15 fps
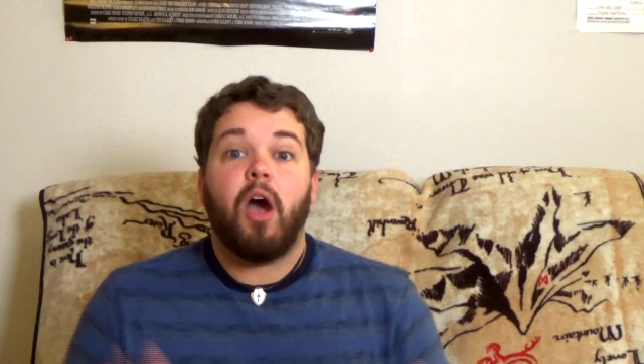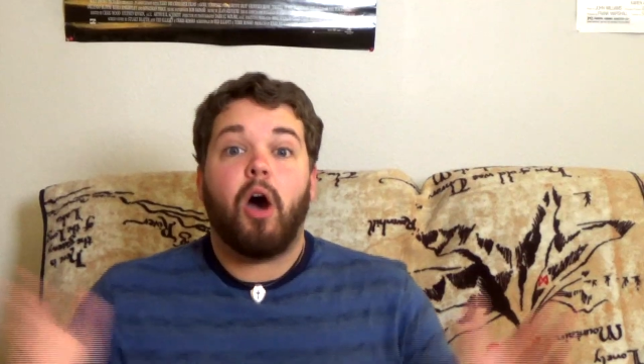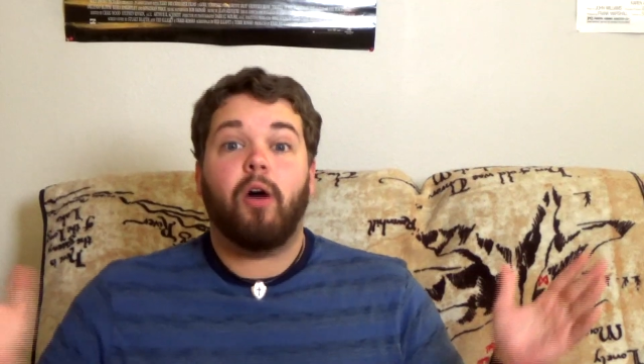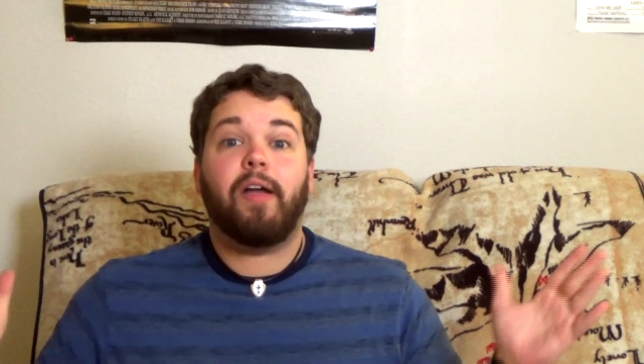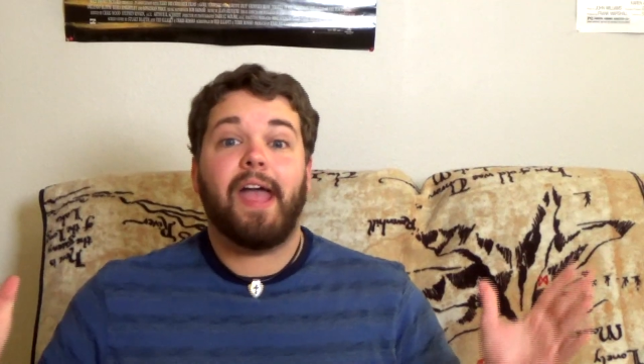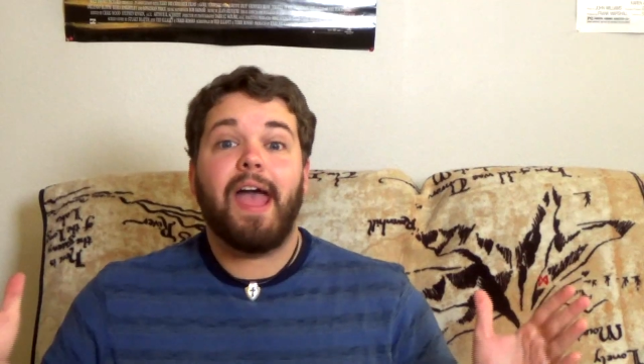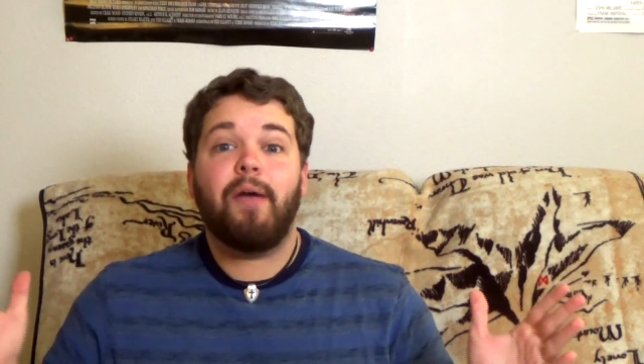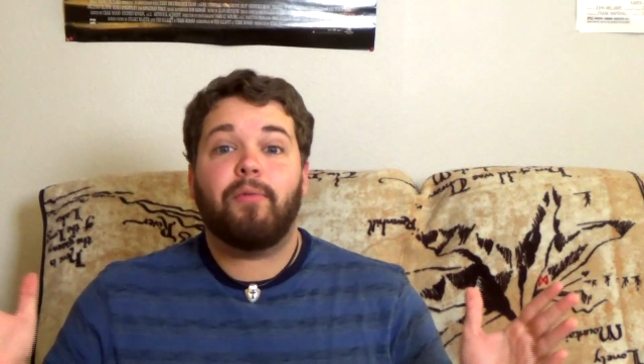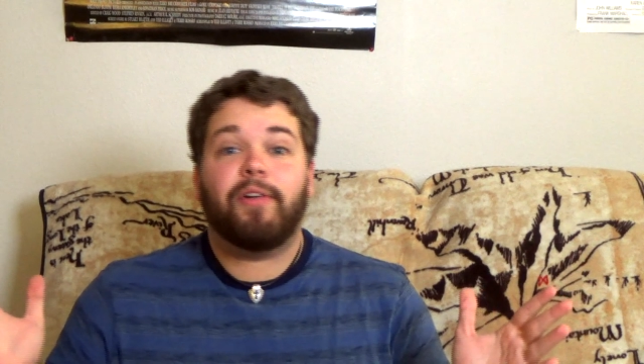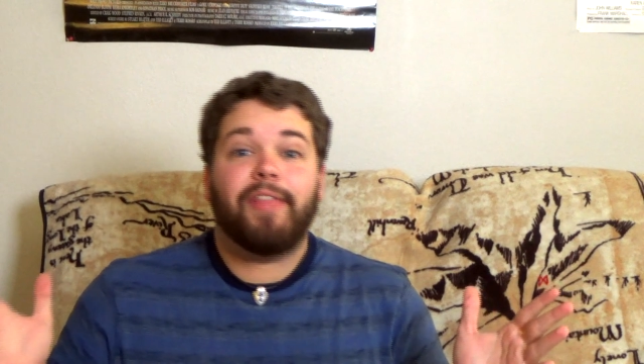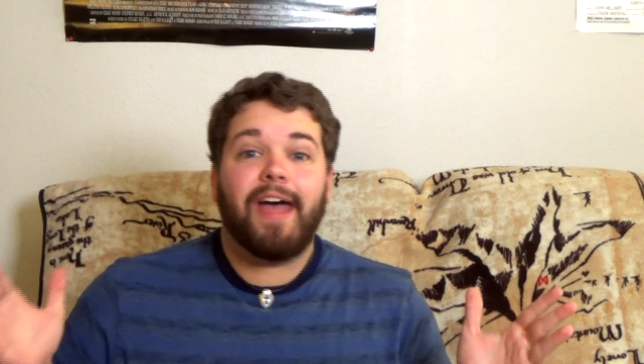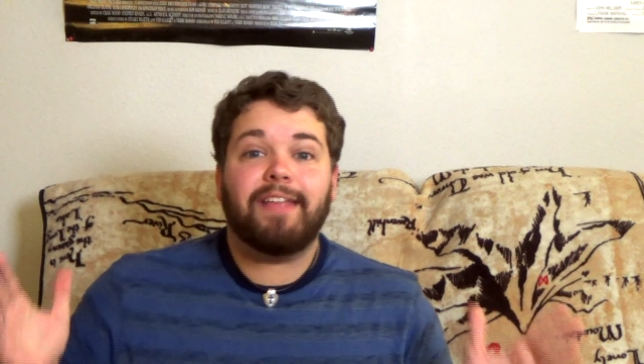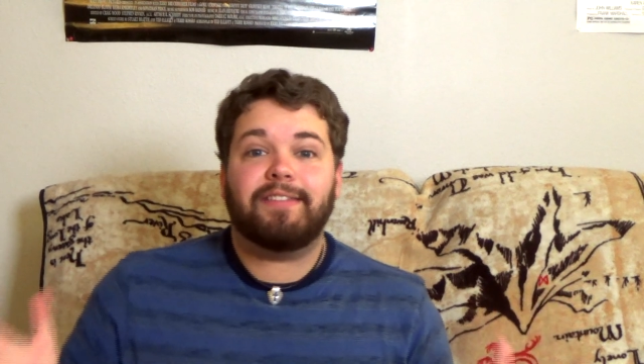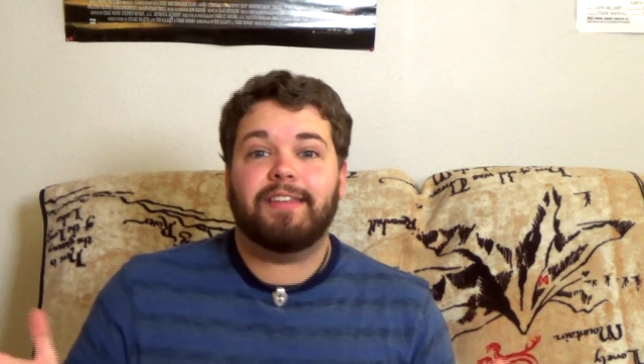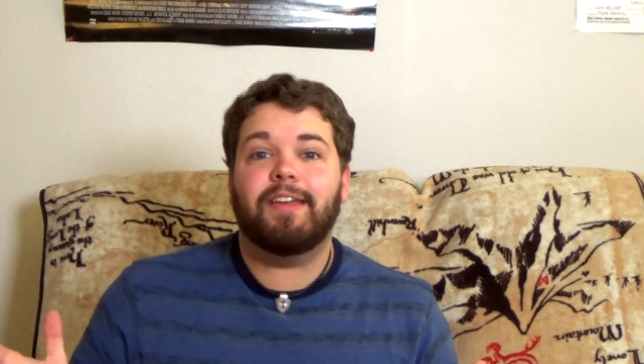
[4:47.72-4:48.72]
Okay, well
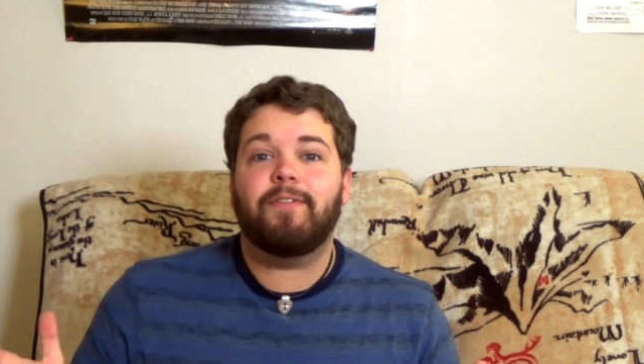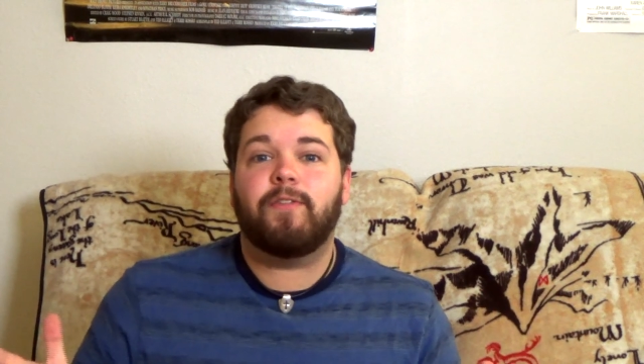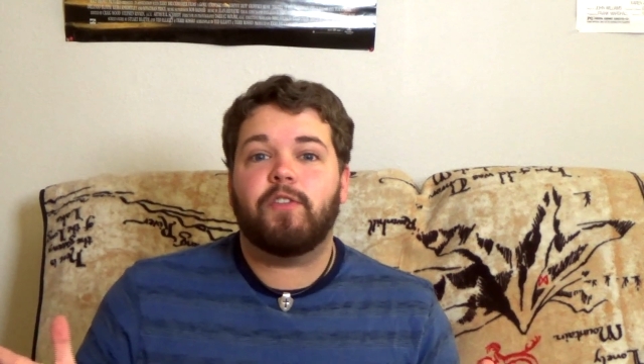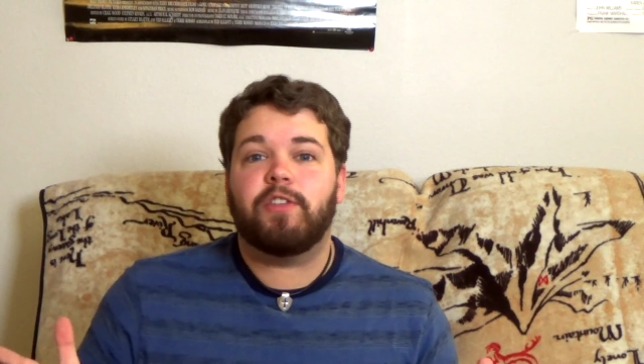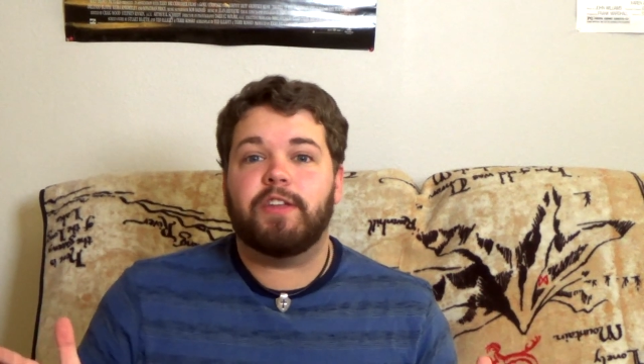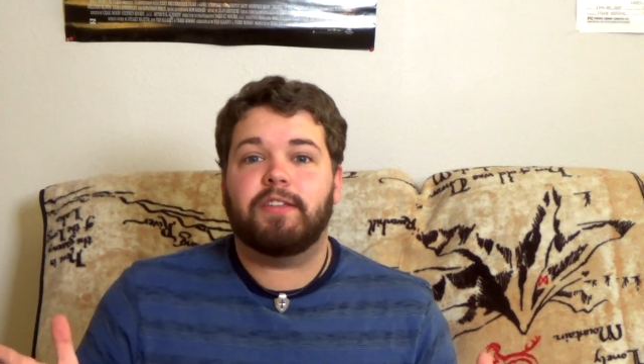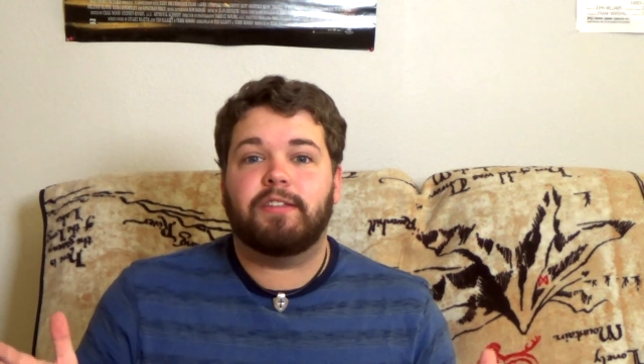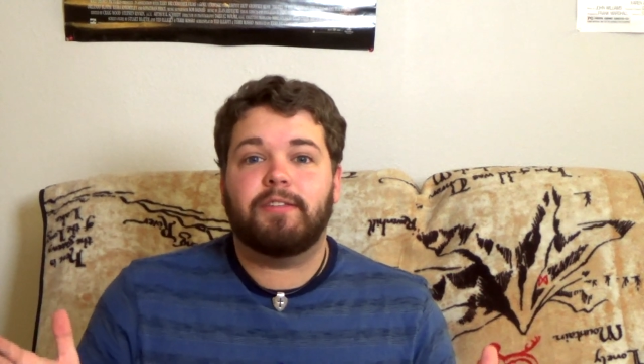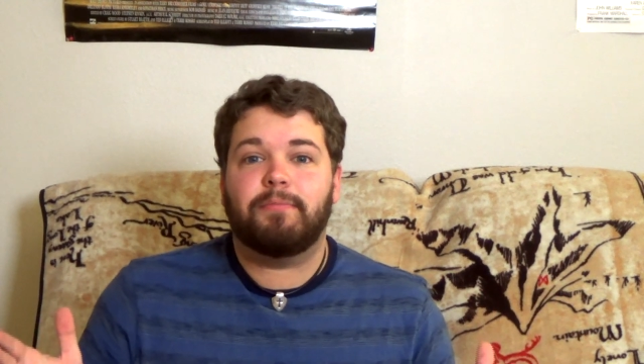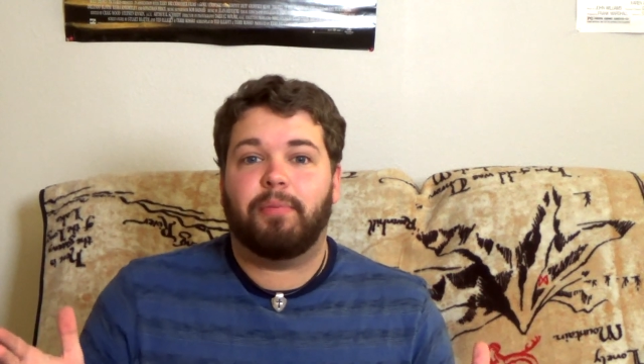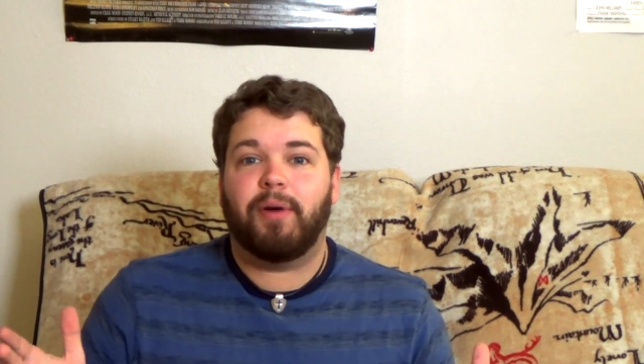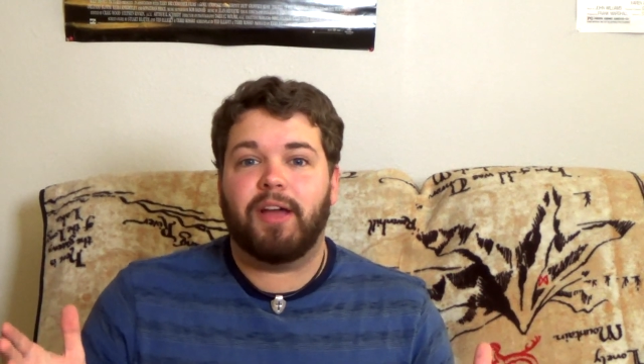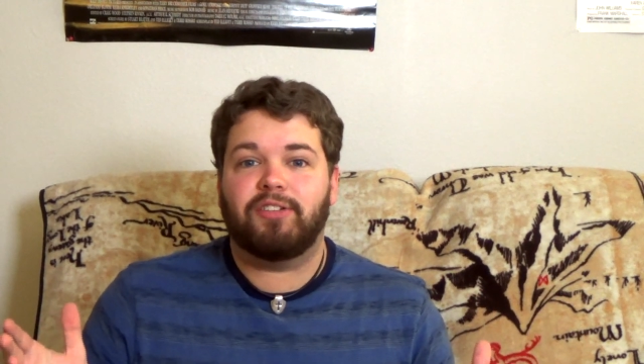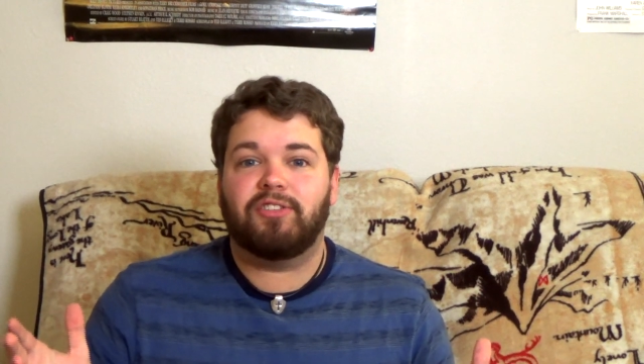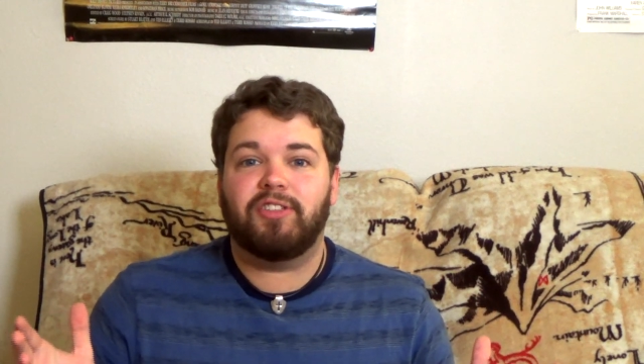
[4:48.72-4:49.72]
that's it for this
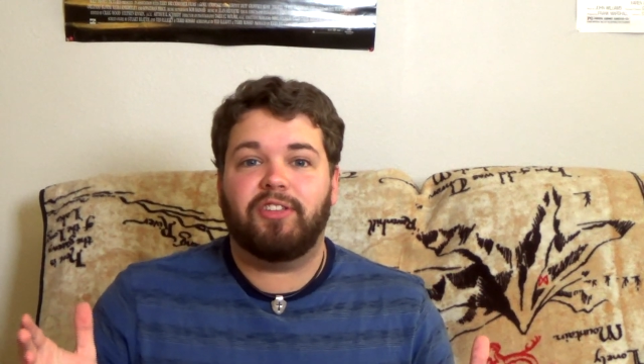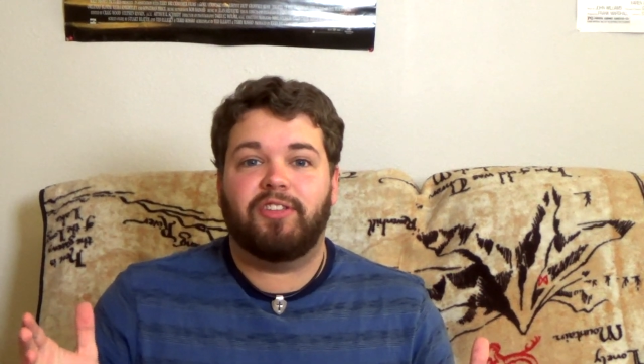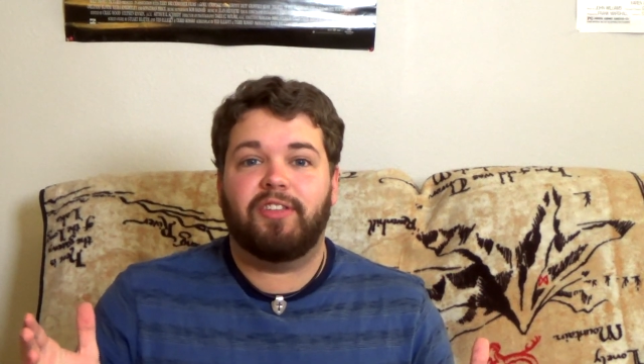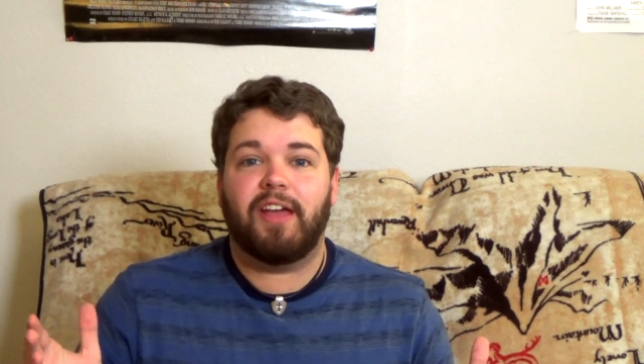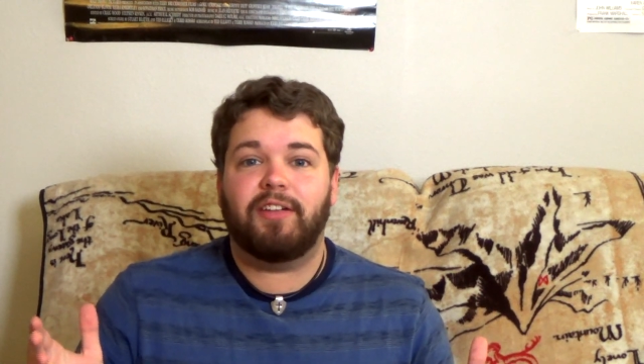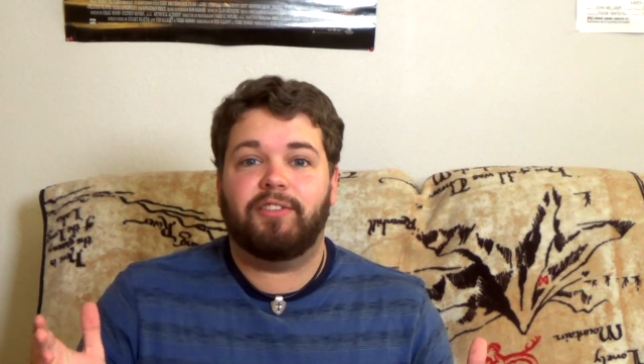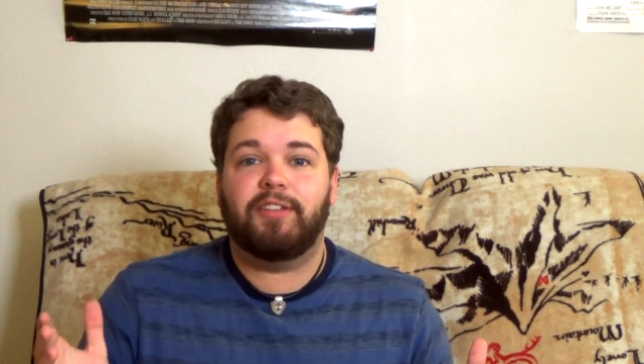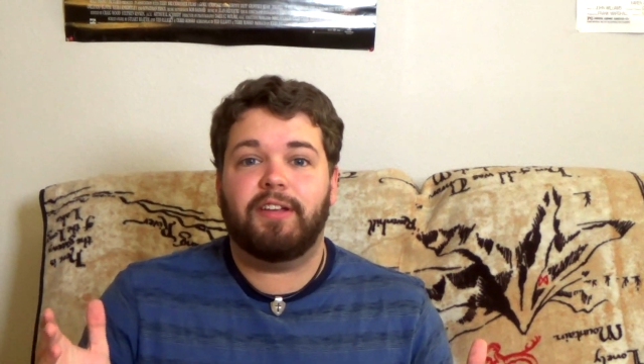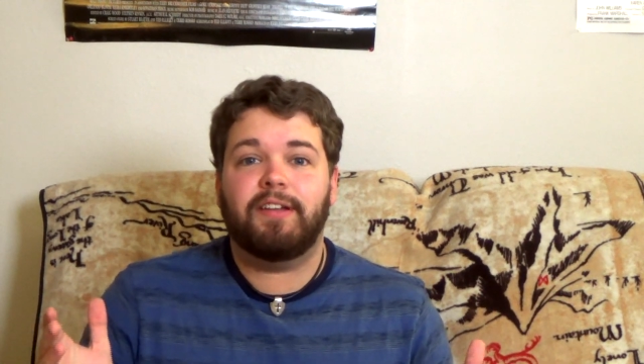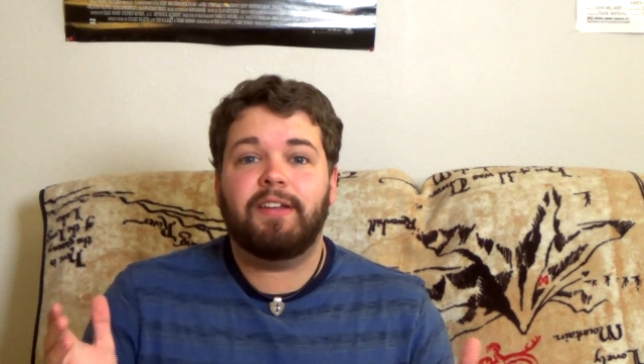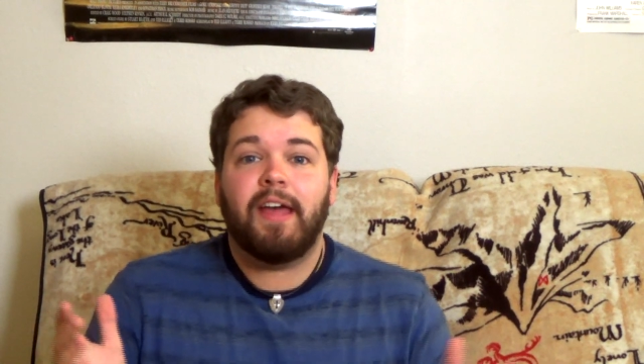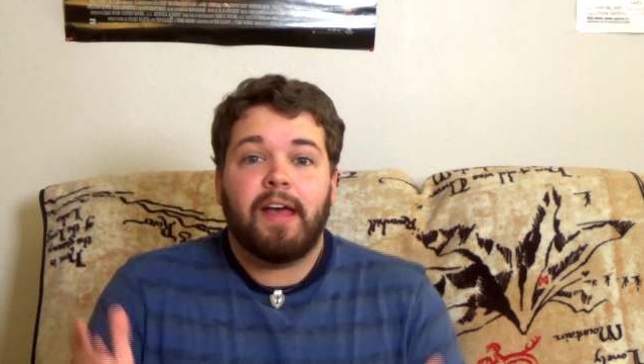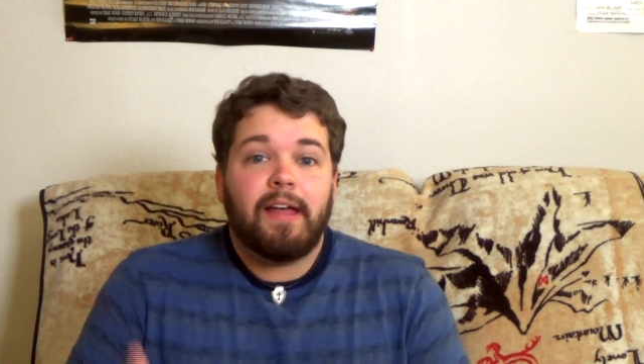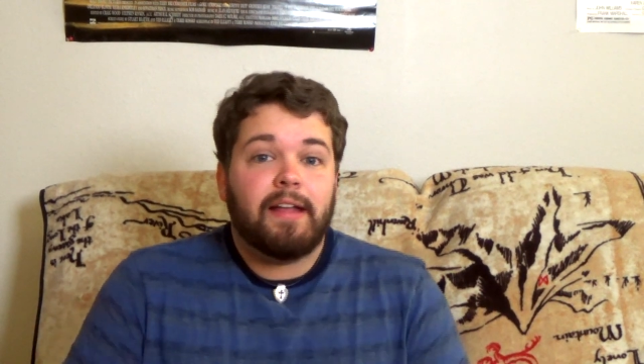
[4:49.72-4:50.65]
impression session.